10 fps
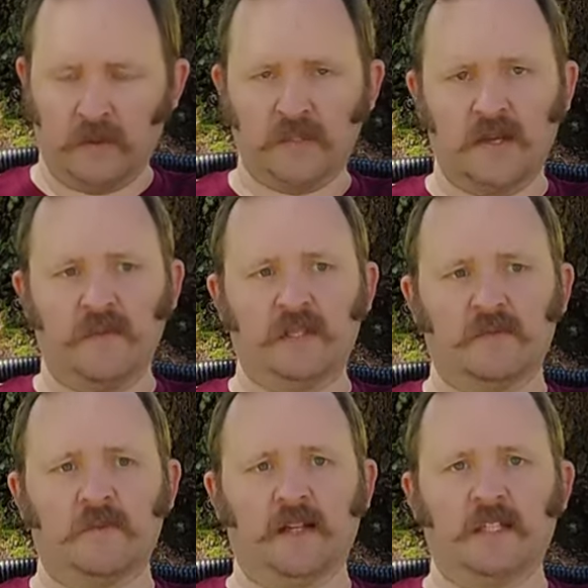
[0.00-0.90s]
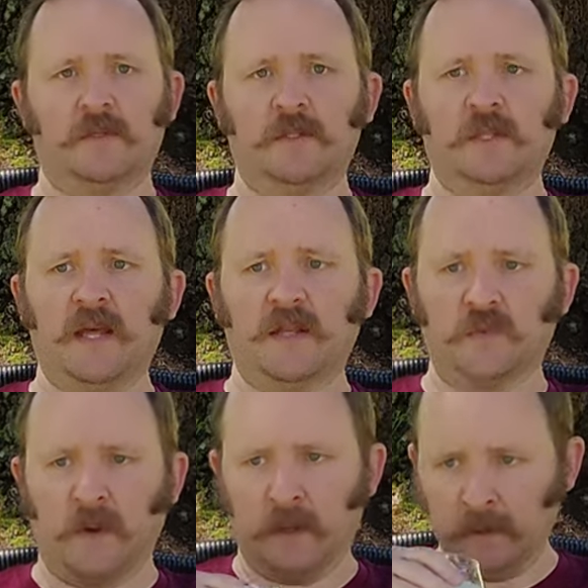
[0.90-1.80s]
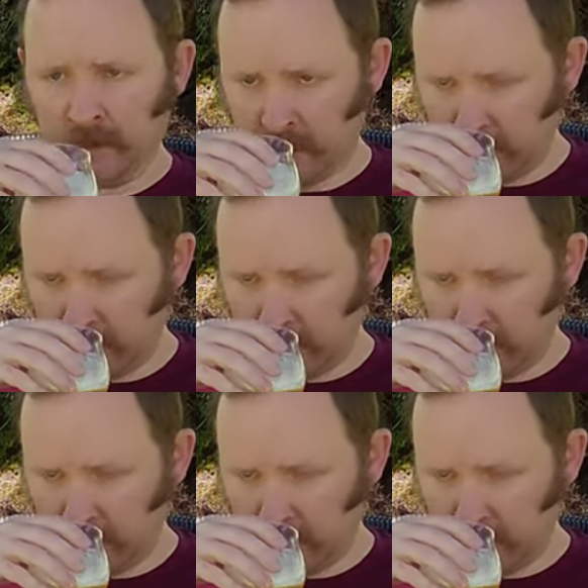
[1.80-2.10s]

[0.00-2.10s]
There's definitely some vegetable to that as well.